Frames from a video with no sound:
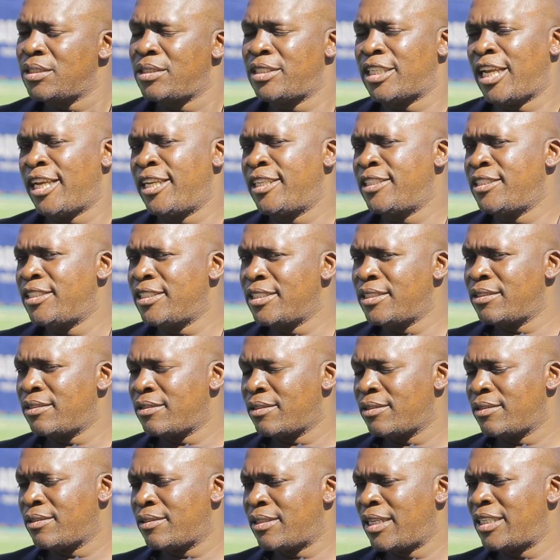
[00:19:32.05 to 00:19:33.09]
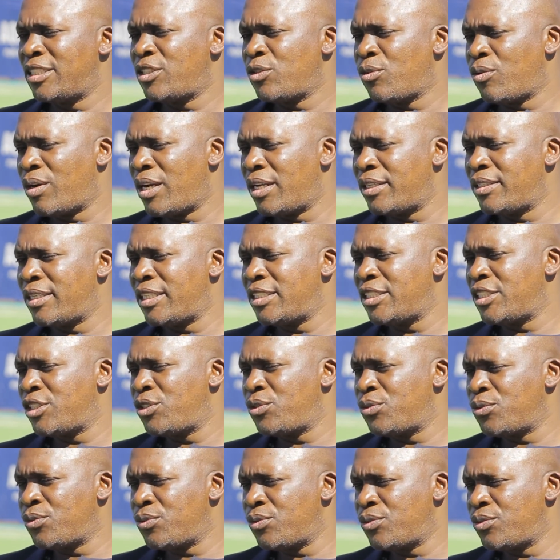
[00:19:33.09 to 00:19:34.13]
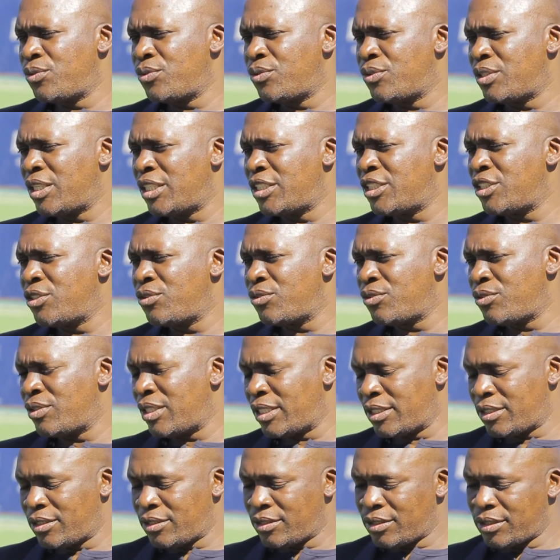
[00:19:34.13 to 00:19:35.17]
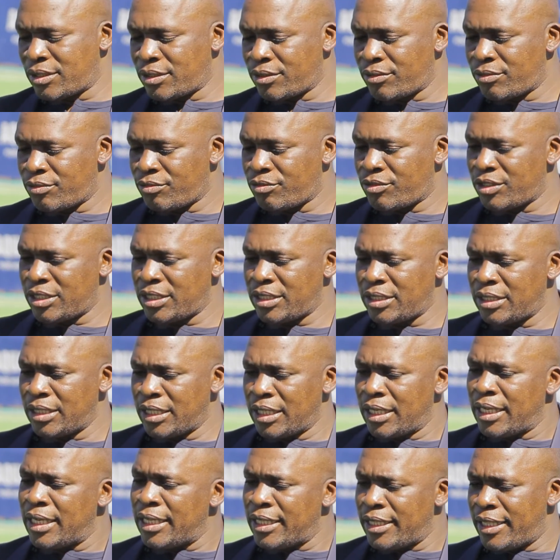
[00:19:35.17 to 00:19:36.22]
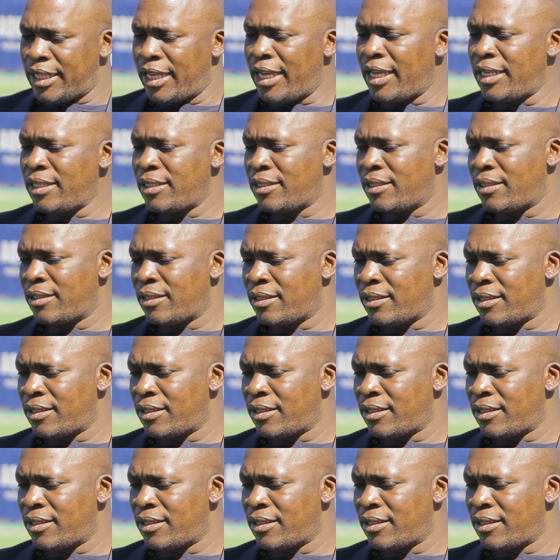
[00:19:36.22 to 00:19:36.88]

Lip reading: challenging, 91, 92, 92, 93. Then